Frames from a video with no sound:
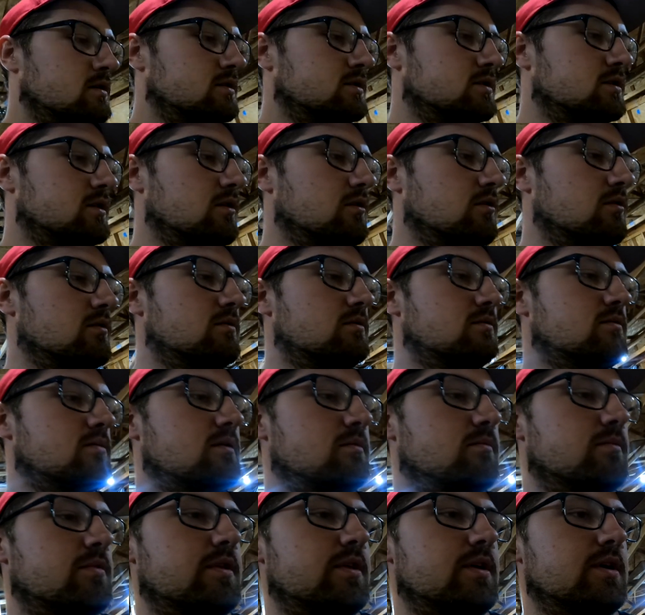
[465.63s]
So
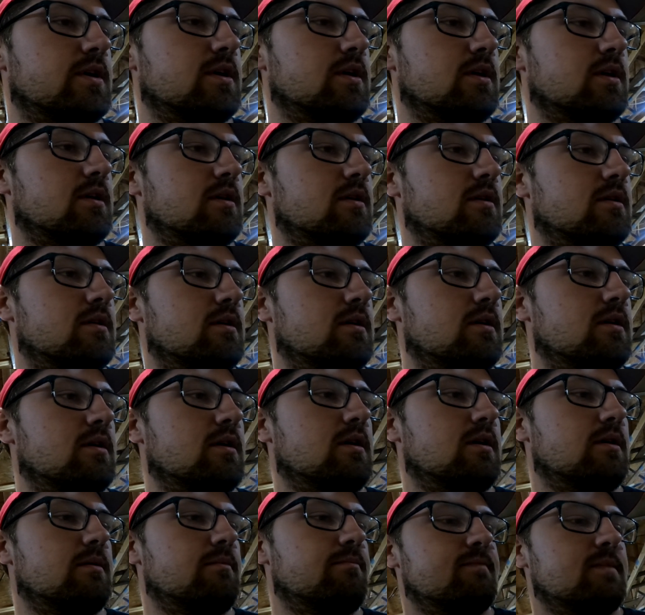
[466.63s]
I'm thinking,
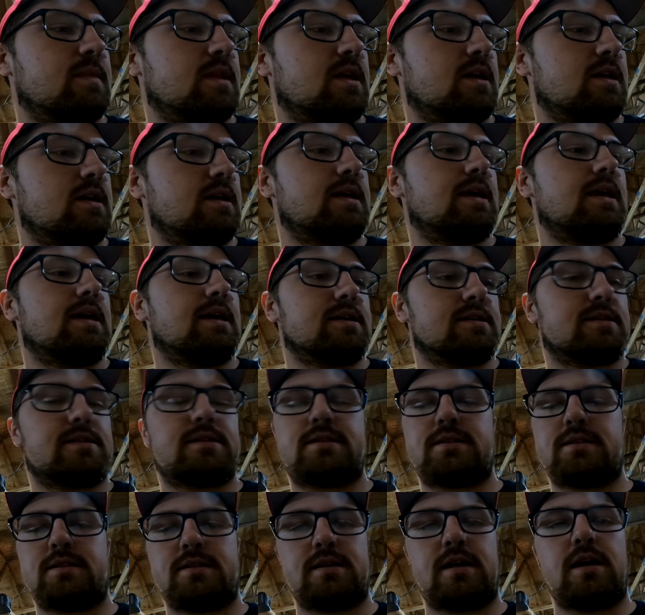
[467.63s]

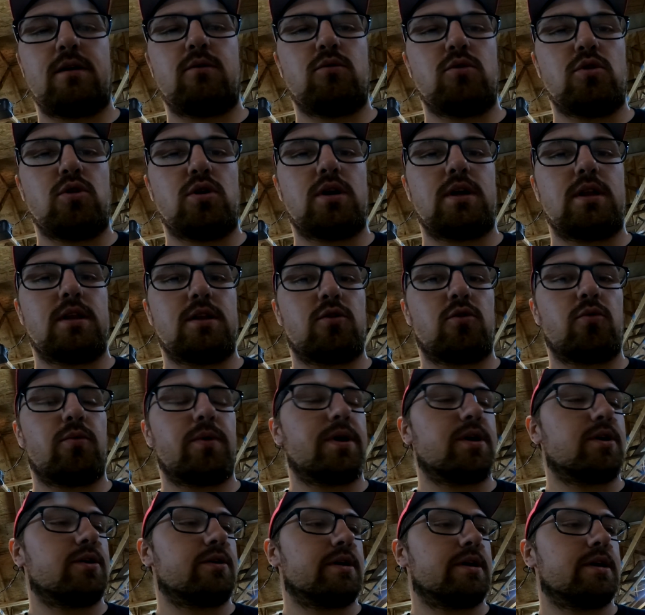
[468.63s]
yes, I will look a little
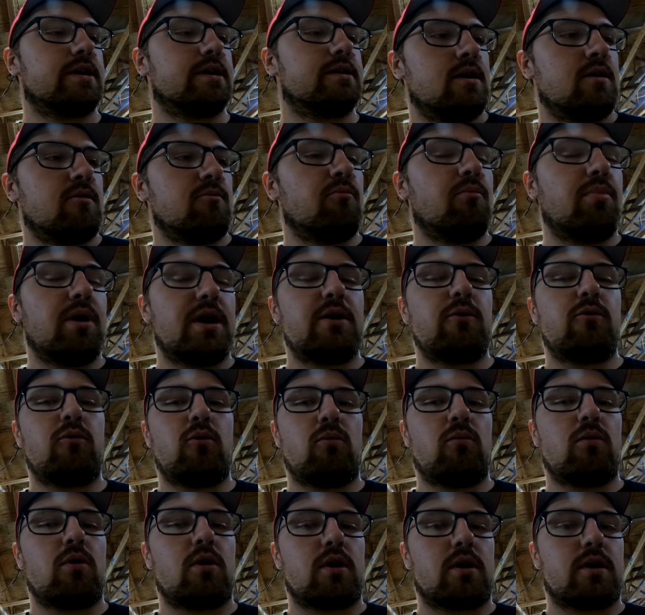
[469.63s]
weird, but it
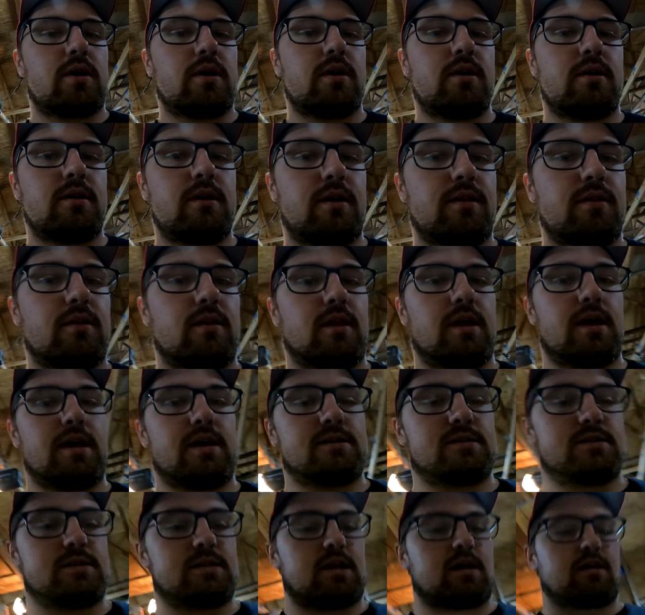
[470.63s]
will work
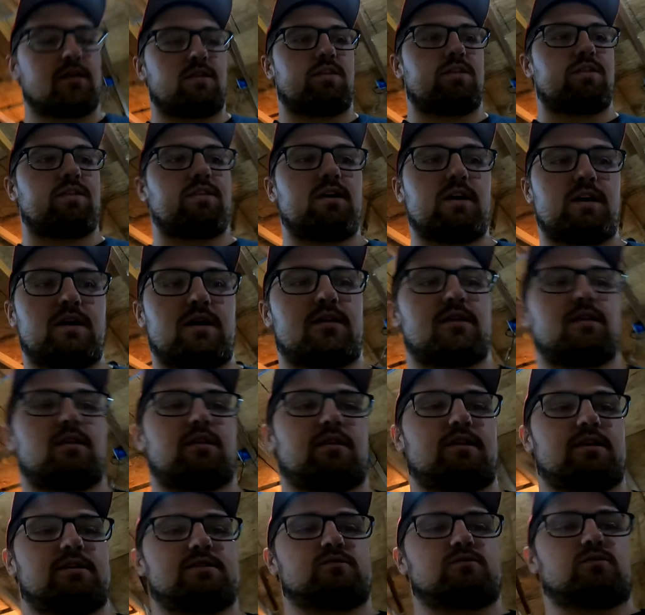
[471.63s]
nonetheless, and I think
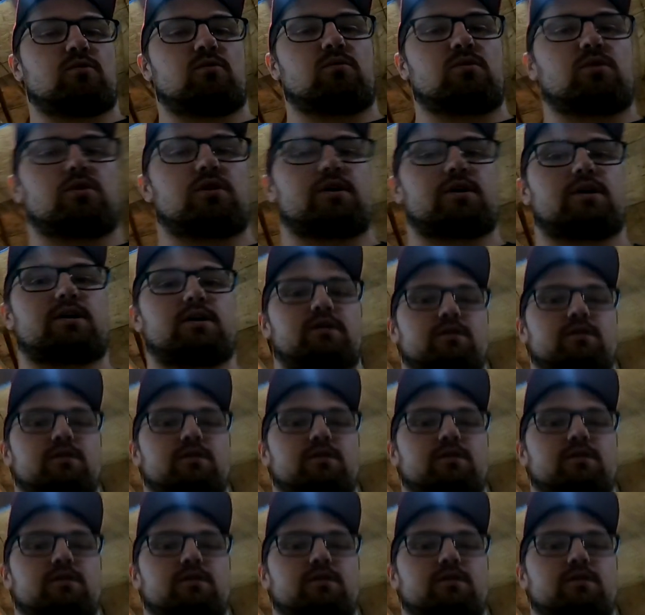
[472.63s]
that this will work